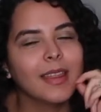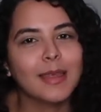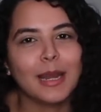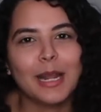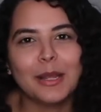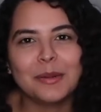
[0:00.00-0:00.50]
a
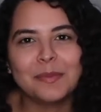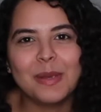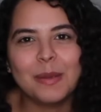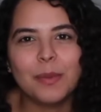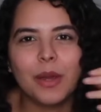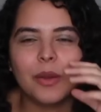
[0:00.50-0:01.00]
lot of
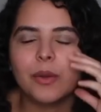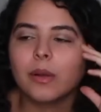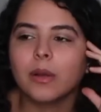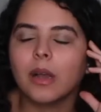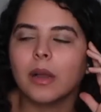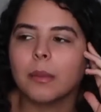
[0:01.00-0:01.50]
people, I
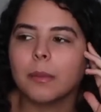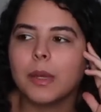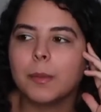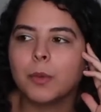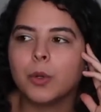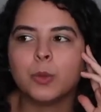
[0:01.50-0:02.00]
know
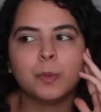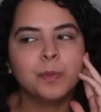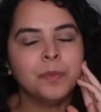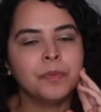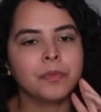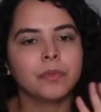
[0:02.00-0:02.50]
people
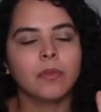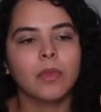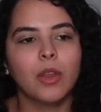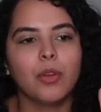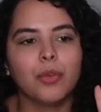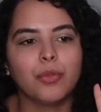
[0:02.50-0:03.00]

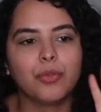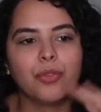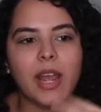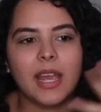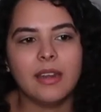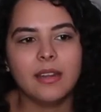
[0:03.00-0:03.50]

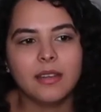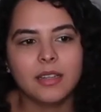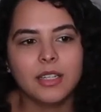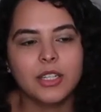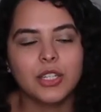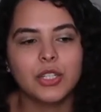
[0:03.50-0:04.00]
read
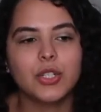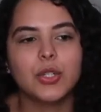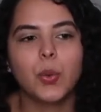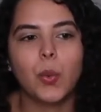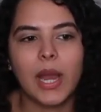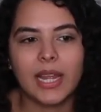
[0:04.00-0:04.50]

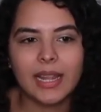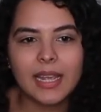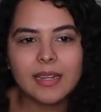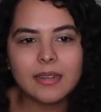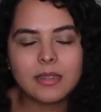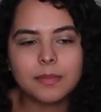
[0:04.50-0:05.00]

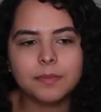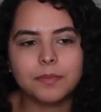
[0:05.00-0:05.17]
Twilight,